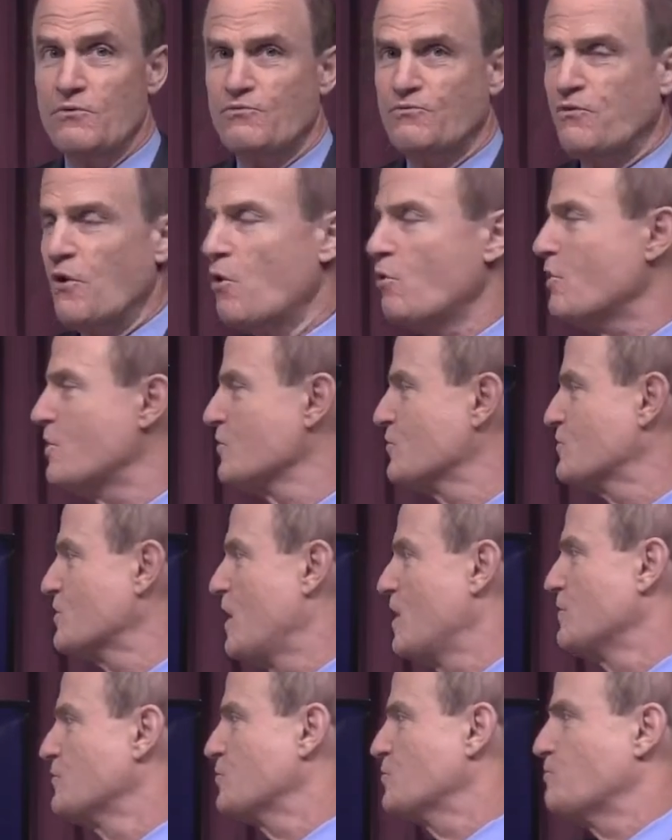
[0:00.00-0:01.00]
focus
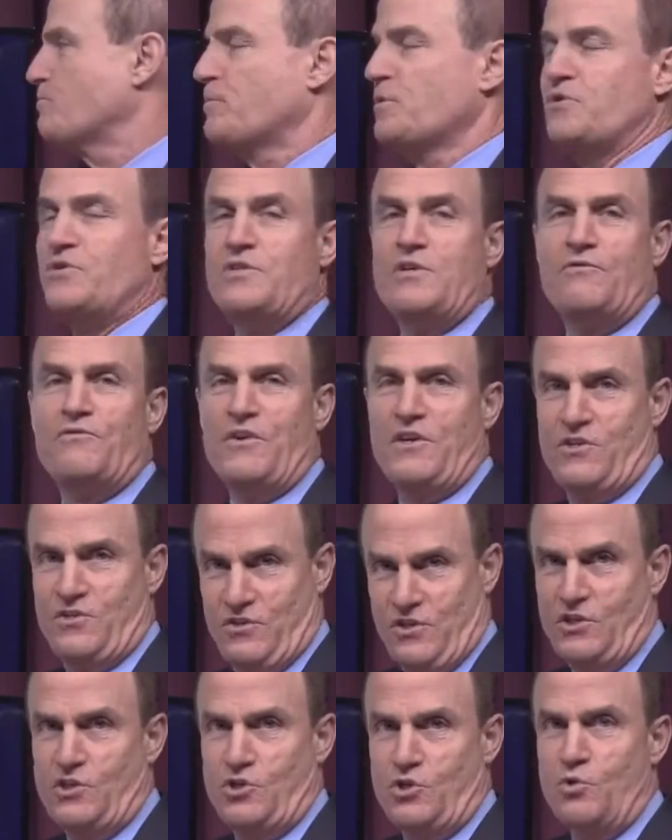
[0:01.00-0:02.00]
on specific
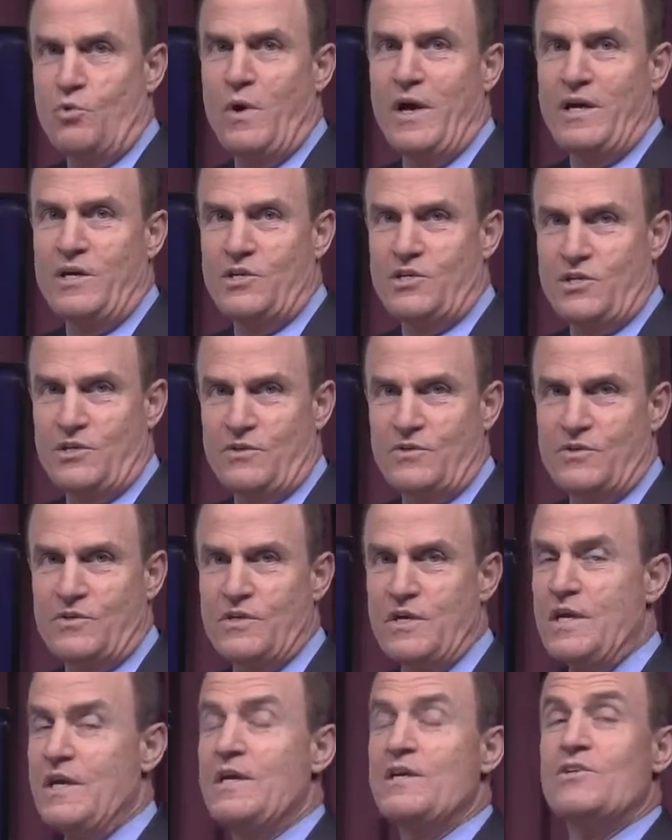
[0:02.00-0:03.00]
situations,
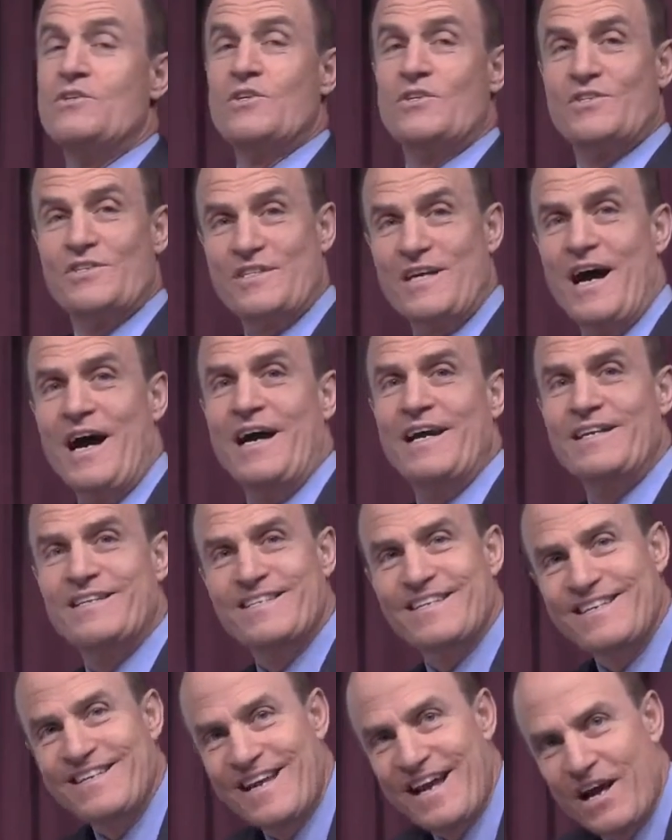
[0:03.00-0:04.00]
decide
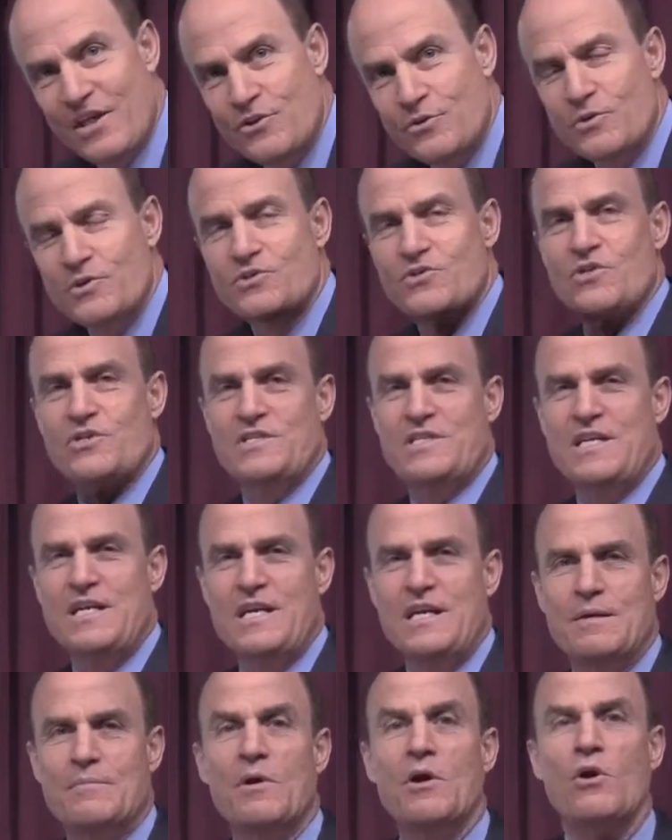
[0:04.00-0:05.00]
together as a
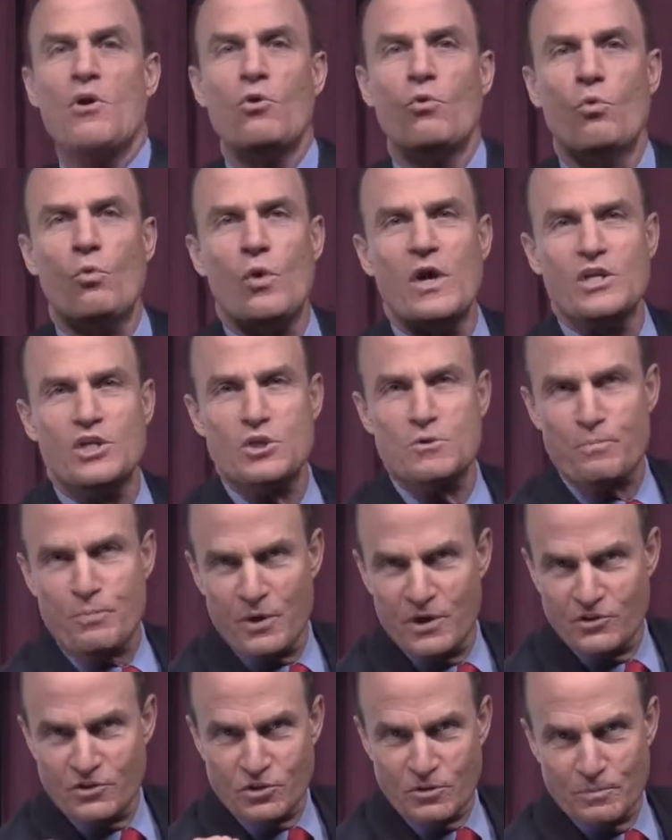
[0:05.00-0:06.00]
team which
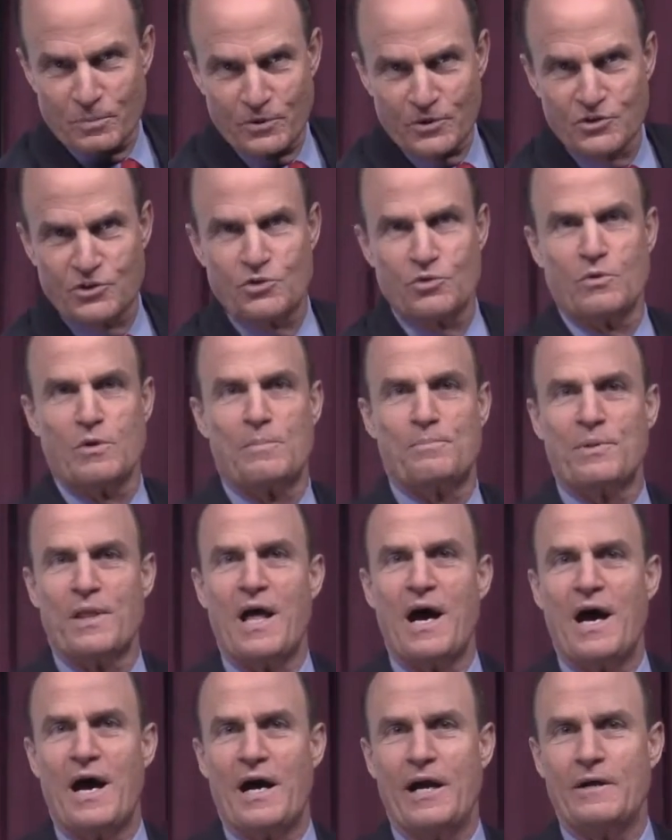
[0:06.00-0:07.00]
principles to
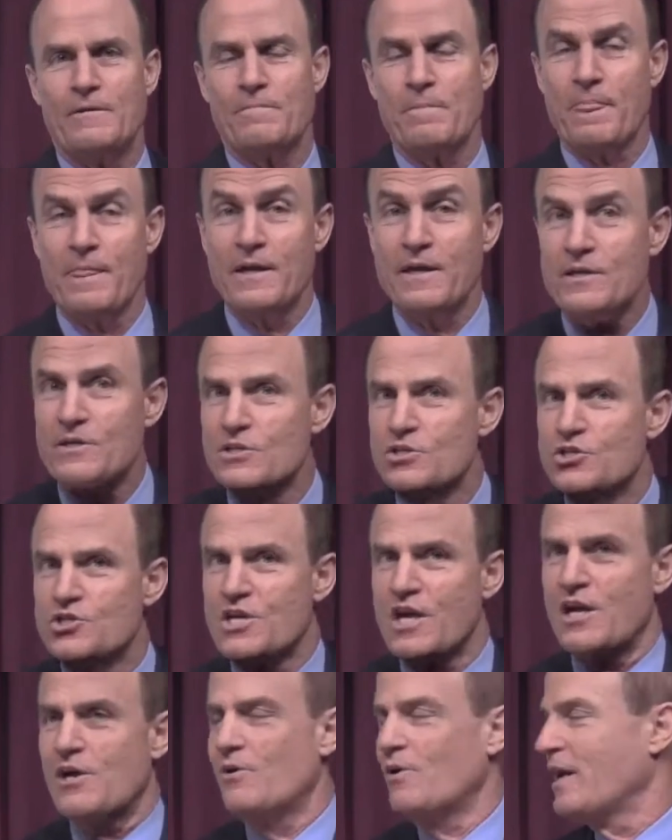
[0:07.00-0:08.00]
apply,
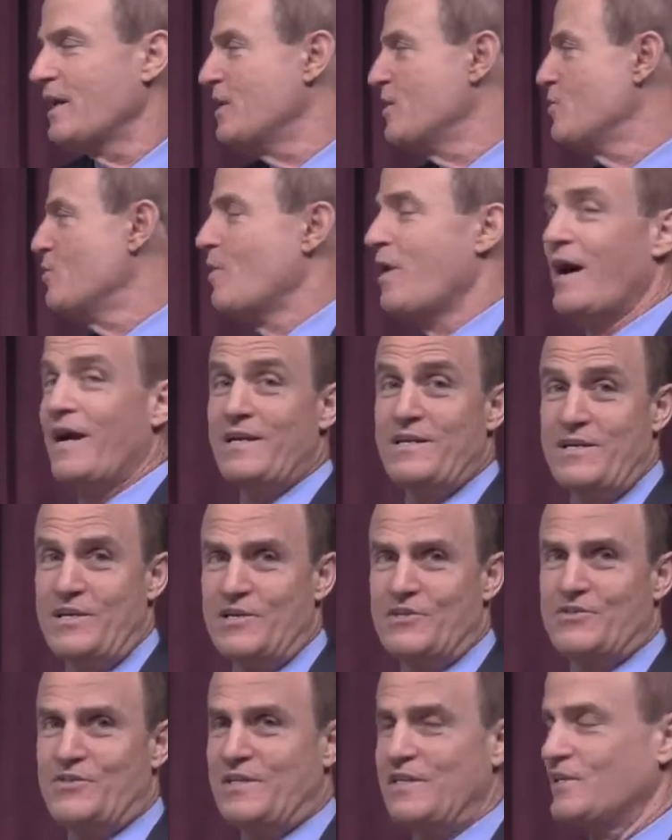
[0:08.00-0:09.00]
generate new
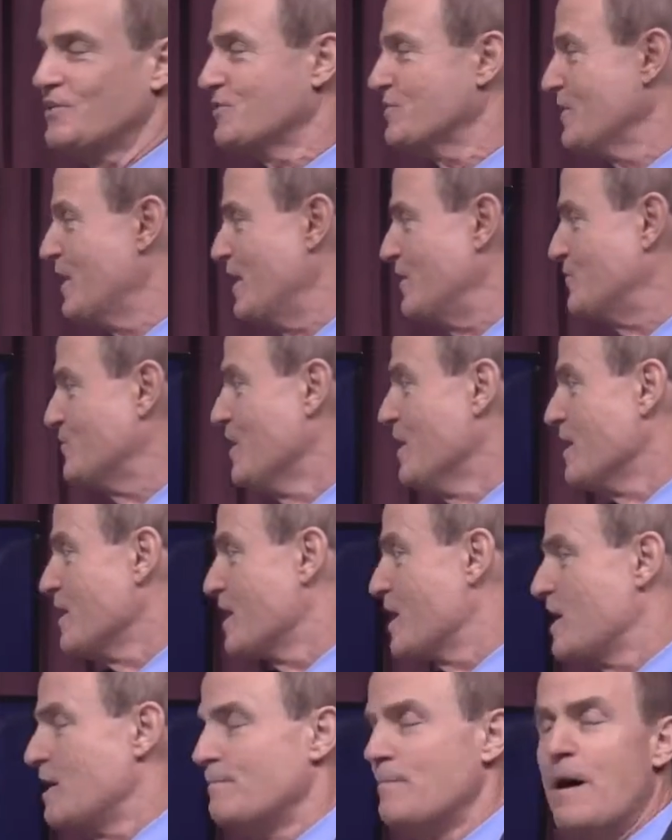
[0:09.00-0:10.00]
ideas and insights,
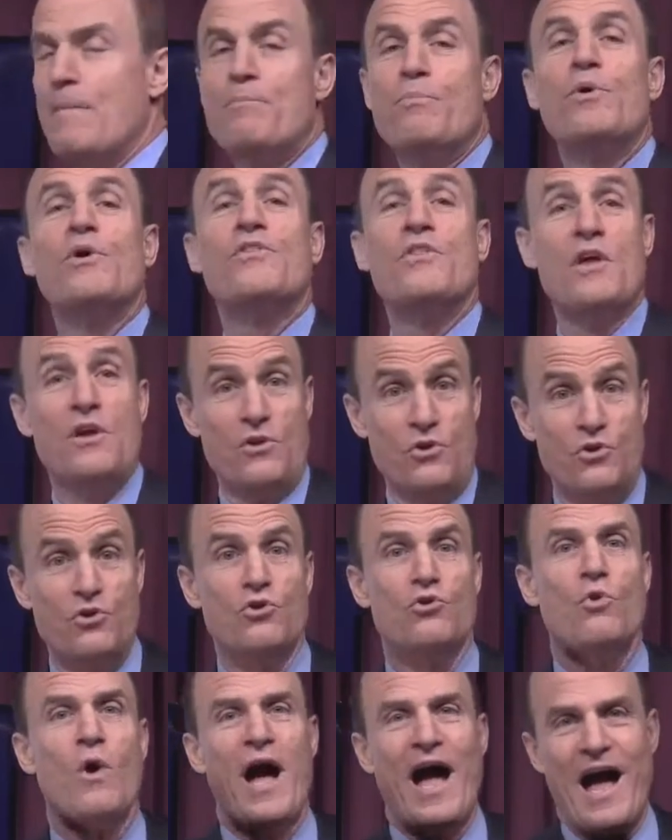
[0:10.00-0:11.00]
come up with
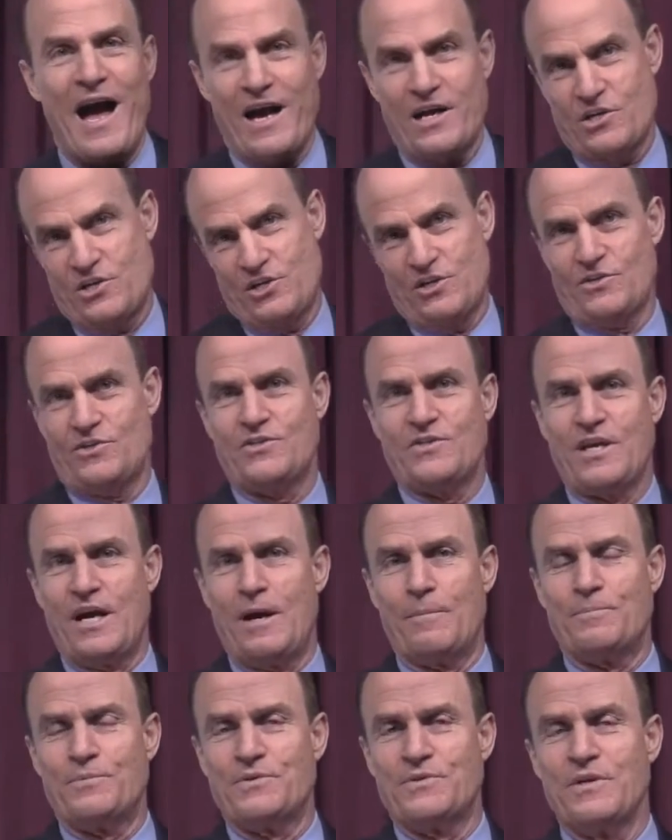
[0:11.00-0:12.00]
new action
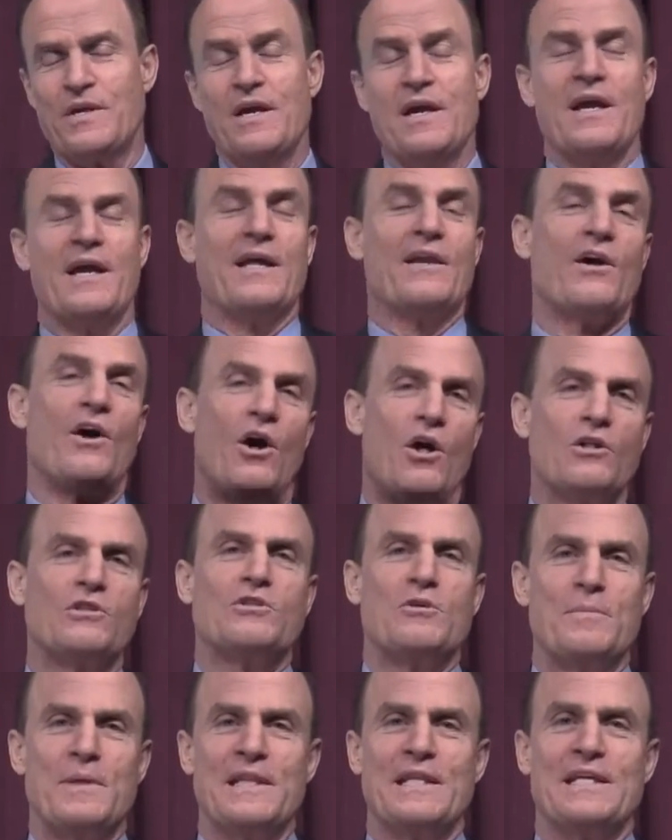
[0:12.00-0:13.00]
steps, and
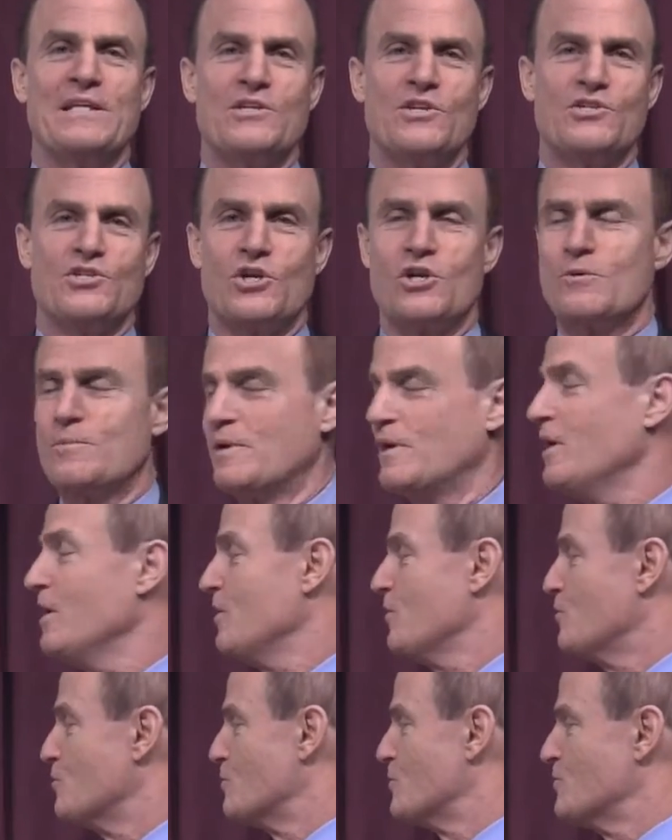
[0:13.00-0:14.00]
ultimately determine
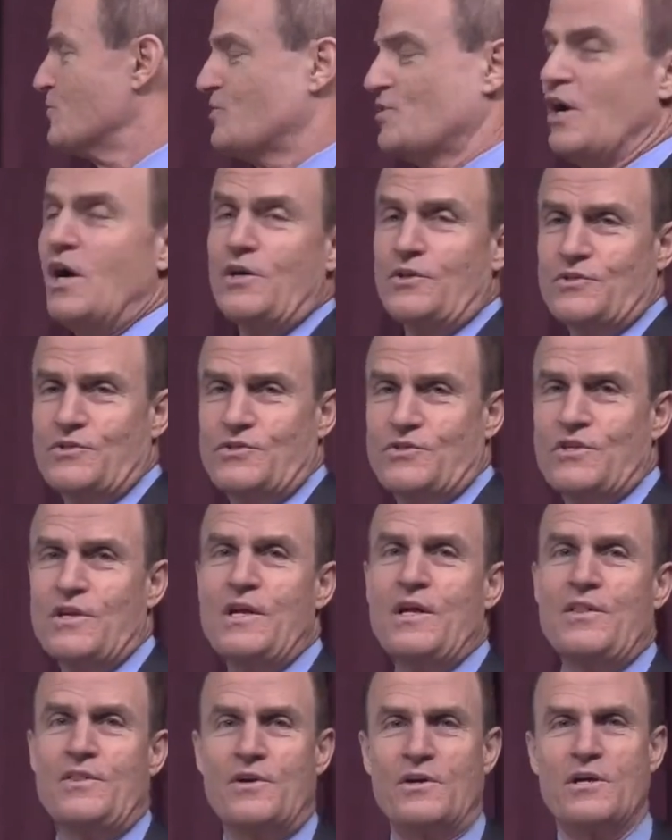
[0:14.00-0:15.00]
the results
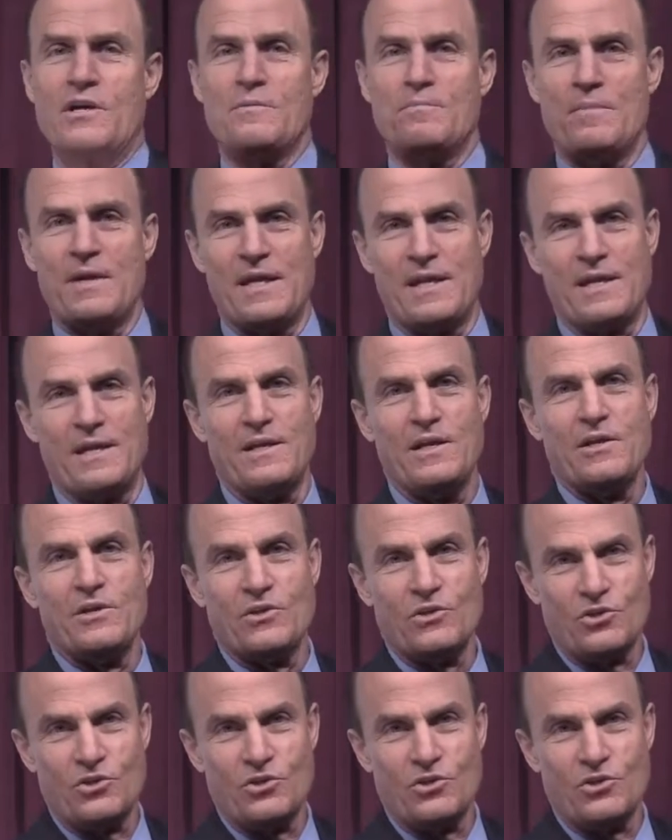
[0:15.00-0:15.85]
they're committed